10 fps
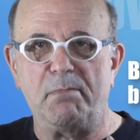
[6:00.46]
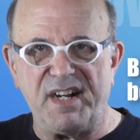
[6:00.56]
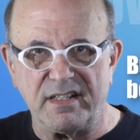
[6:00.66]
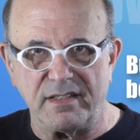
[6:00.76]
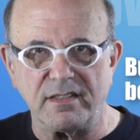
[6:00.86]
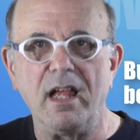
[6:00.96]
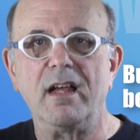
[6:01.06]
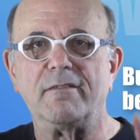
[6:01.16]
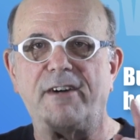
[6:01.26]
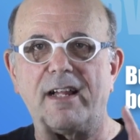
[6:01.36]
Bugs.
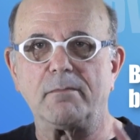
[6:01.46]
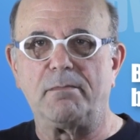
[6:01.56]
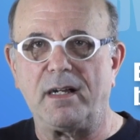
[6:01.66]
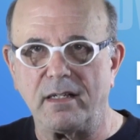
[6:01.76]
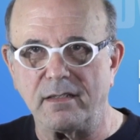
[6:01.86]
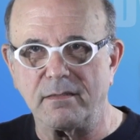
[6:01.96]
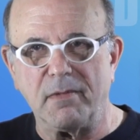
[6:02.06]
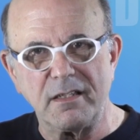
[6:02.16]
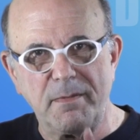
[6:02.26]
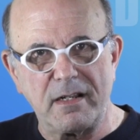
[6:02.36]
File bugs.
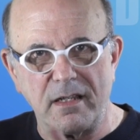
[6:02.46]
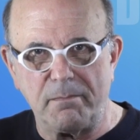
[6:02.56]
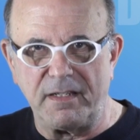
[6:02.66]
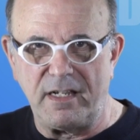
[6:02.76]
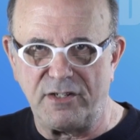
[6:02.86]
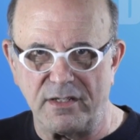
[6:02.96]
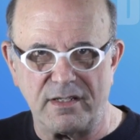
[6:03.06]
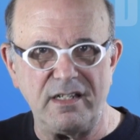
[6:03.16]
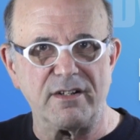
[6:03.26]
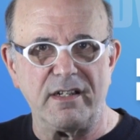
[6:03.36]
Much better than
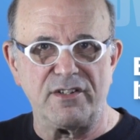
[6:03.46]
petitions. These are